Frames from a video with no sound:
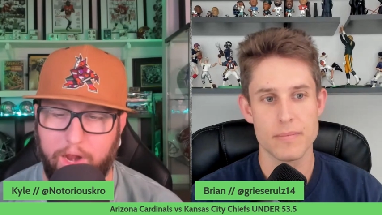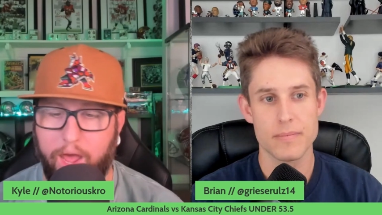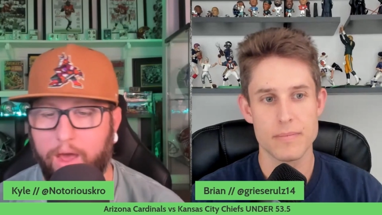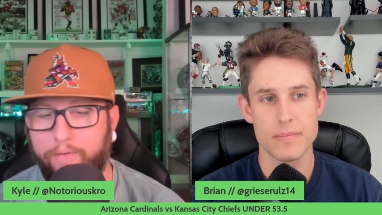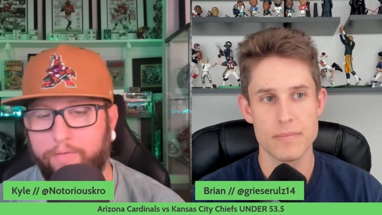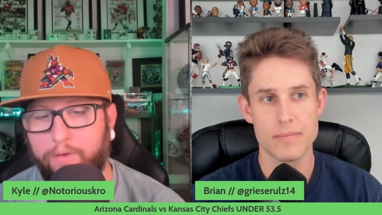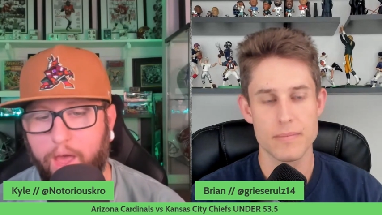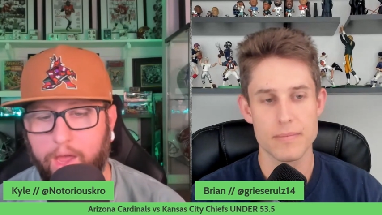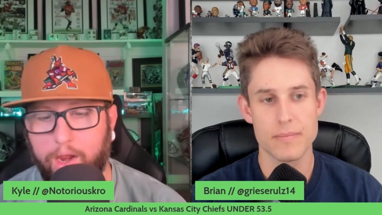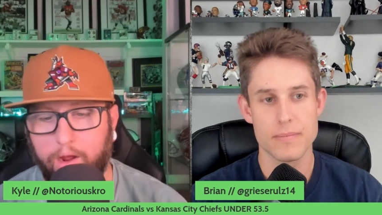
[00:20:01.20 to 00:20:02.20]
Speaker 1: half
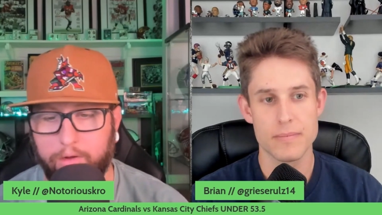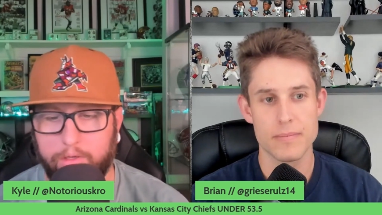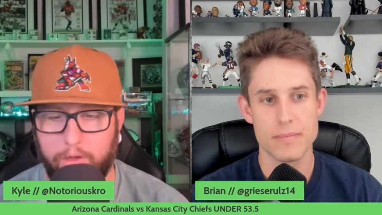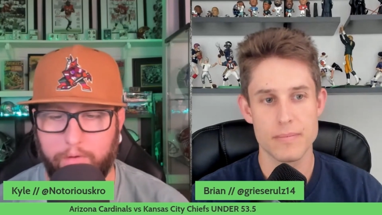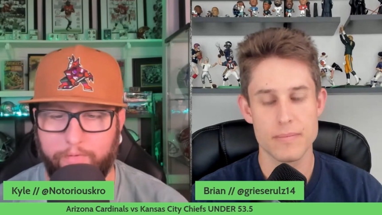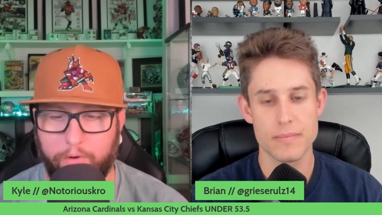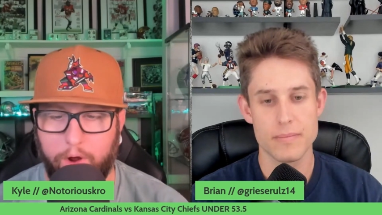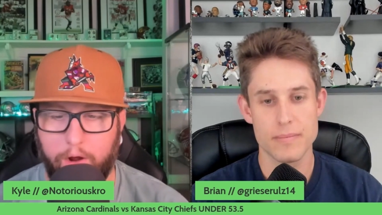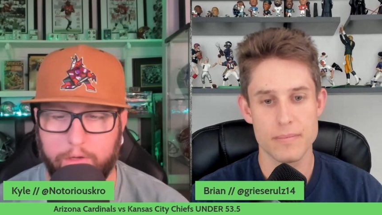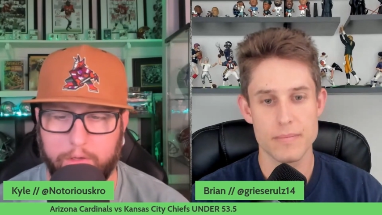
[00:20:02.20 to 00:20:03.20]
at Arizona
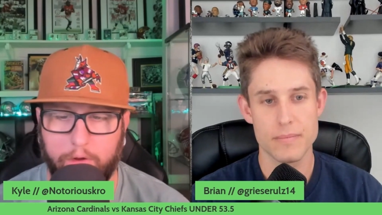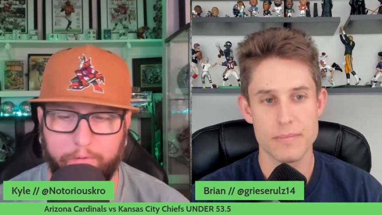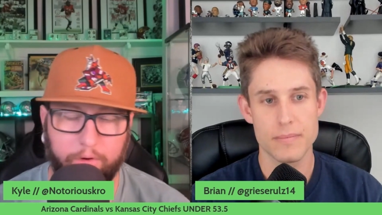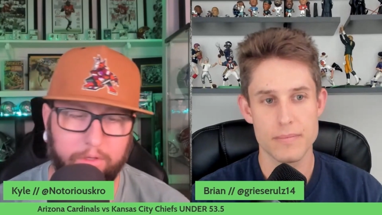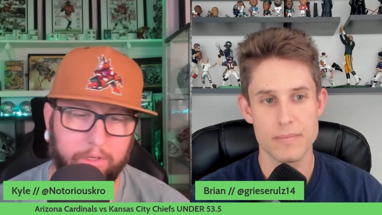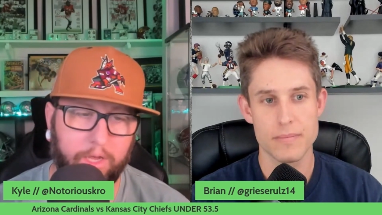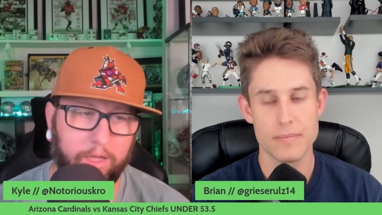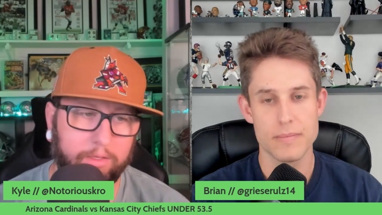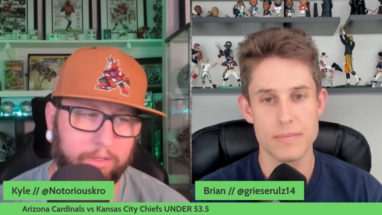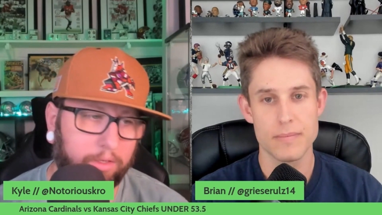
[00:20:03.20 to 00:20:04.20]
for Arizona versus
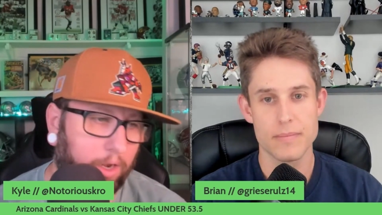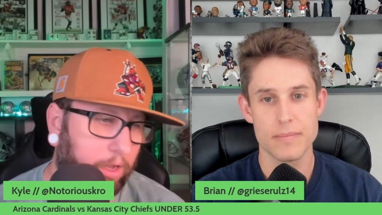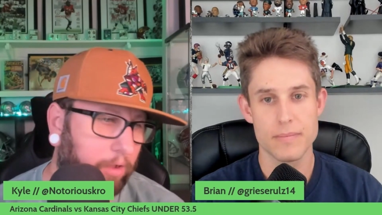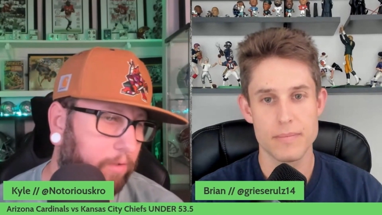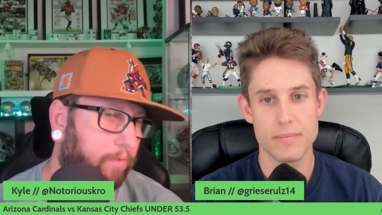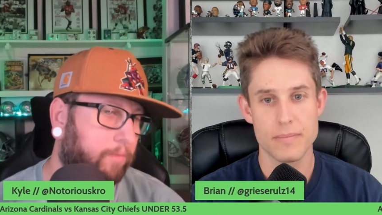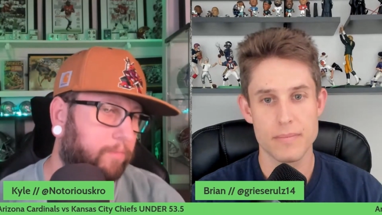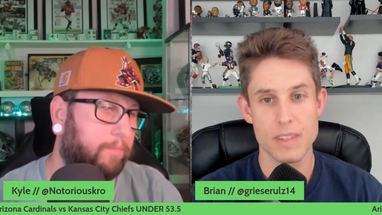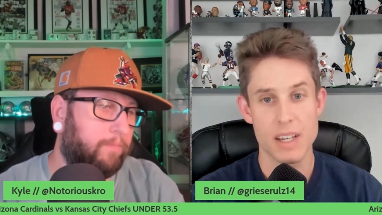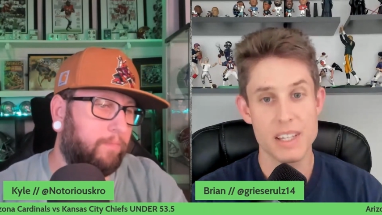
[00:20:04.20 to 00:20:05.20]
Kansas City.
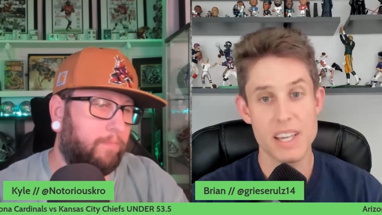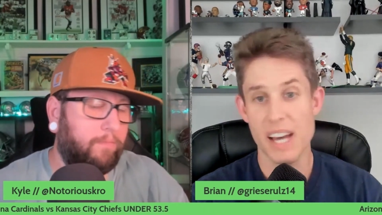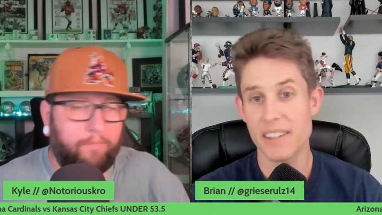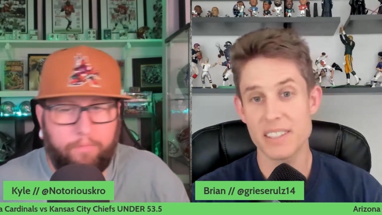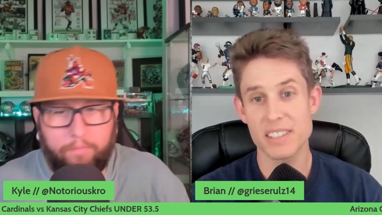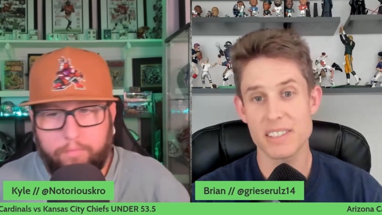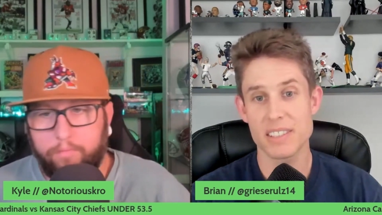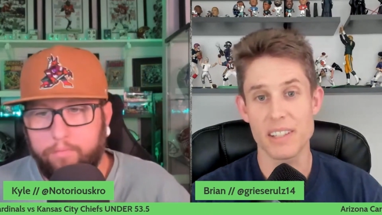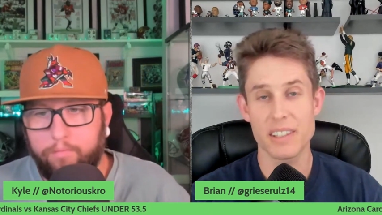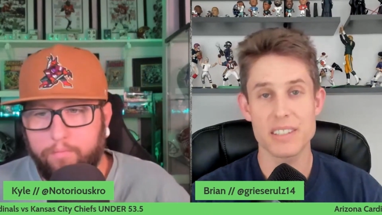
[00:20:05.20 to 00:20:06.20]
Speaker 2: Yeah, this
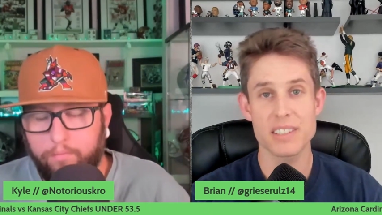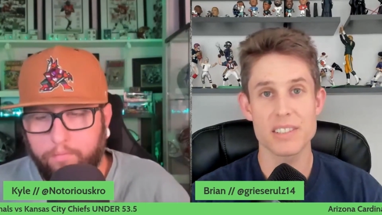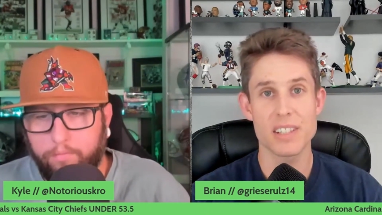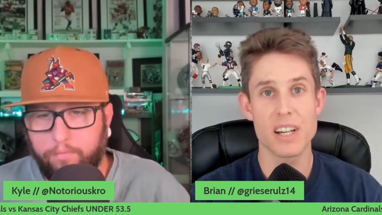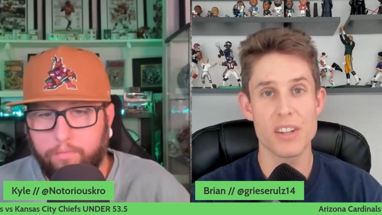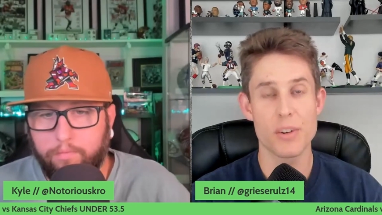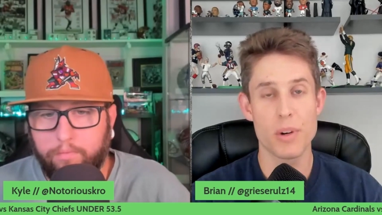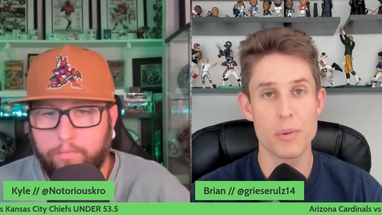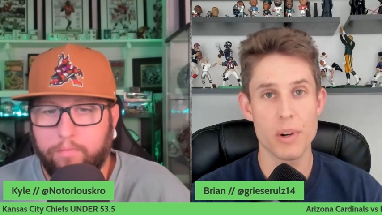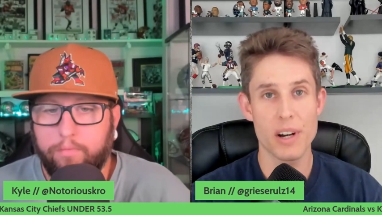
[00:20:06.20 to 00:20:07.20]
is this is another
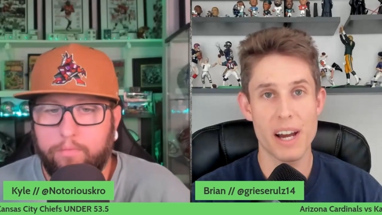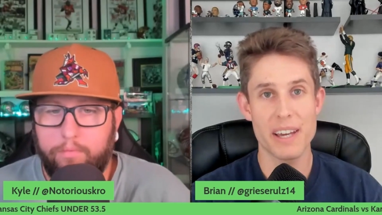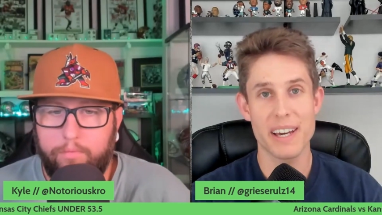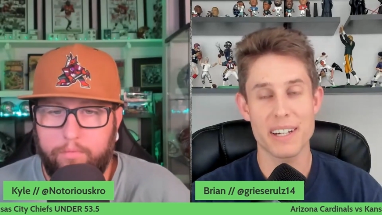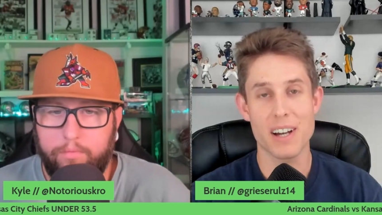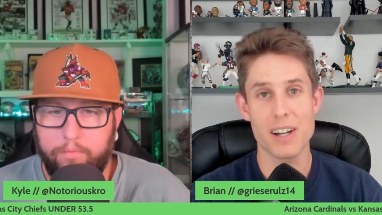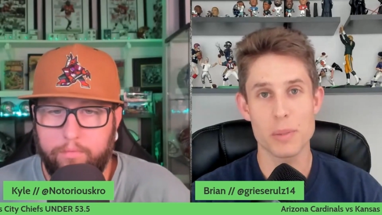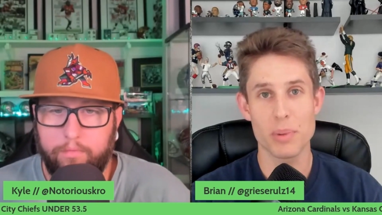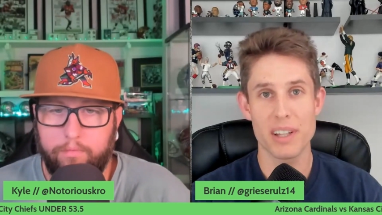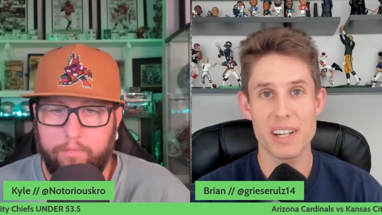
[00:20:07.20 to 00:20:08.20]
one where I had
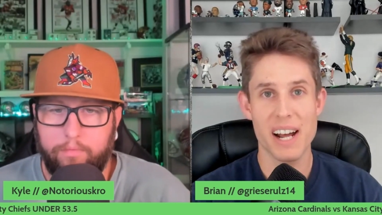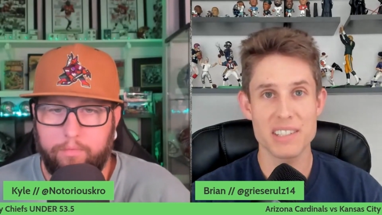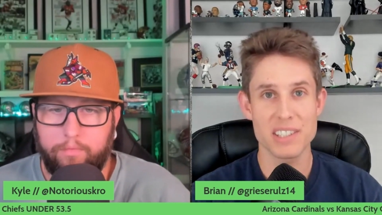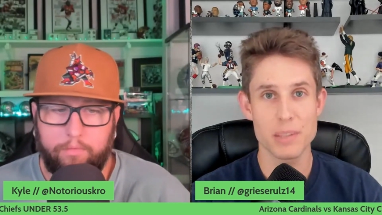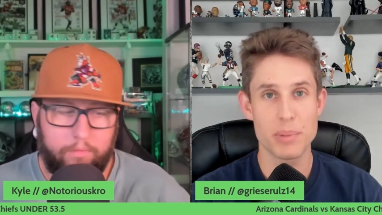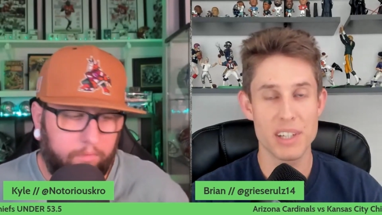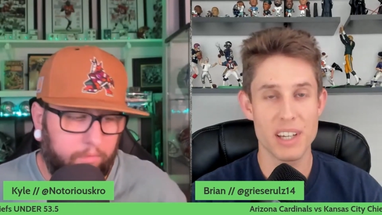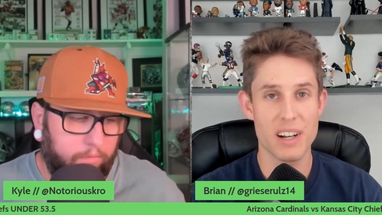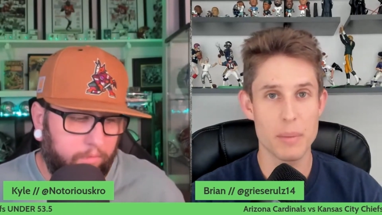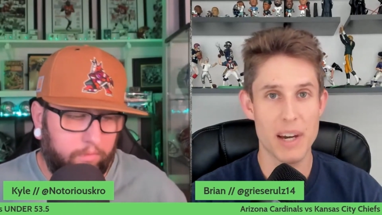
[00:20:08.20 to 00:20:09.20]
contemplated actually putting
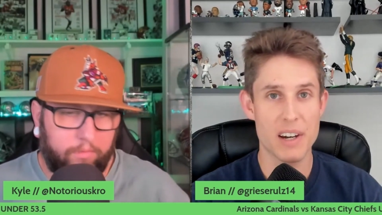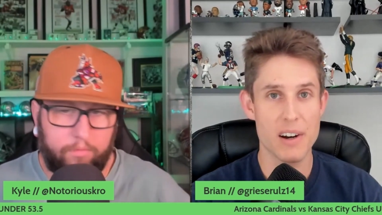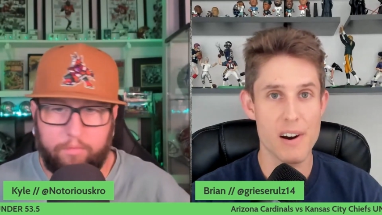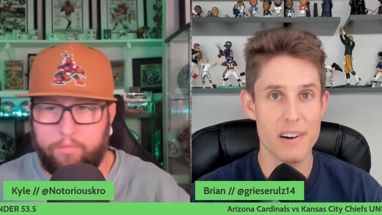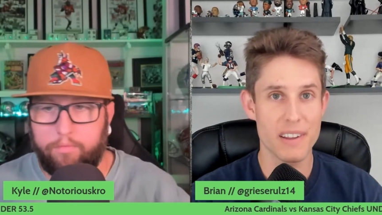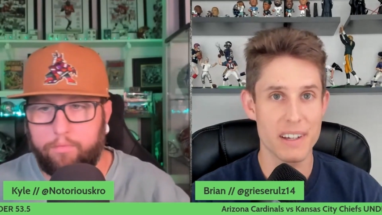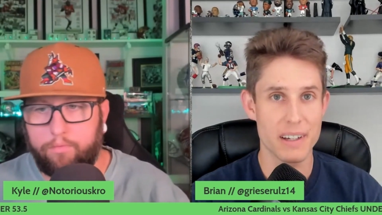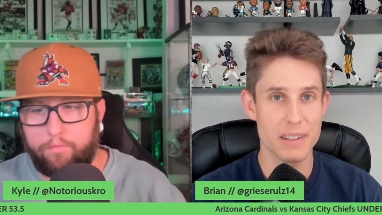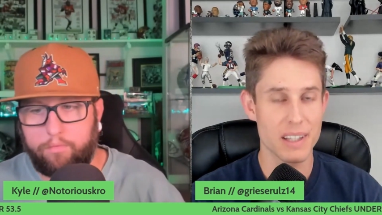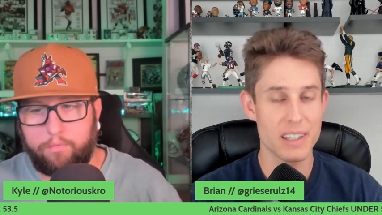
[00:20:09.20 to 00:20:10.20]
it on my card.
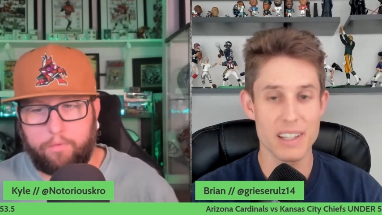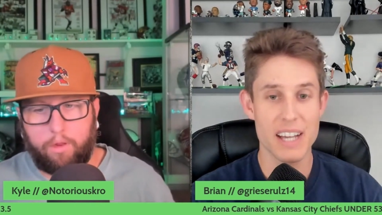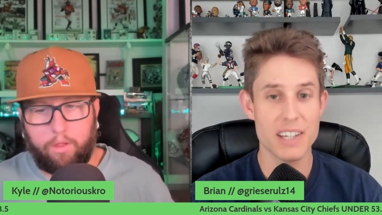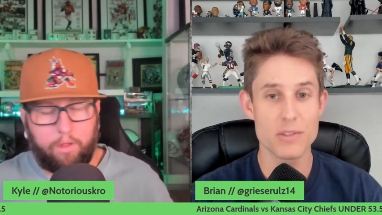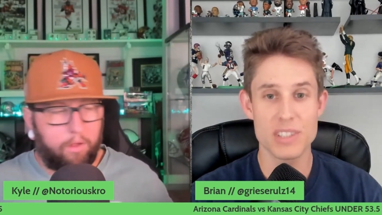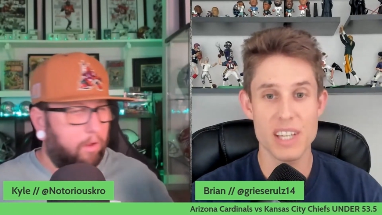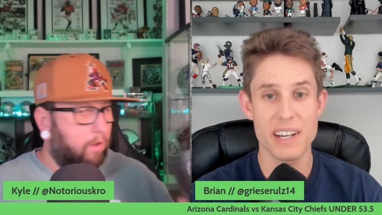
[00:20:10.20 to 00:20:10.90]
Uh, like, like you said,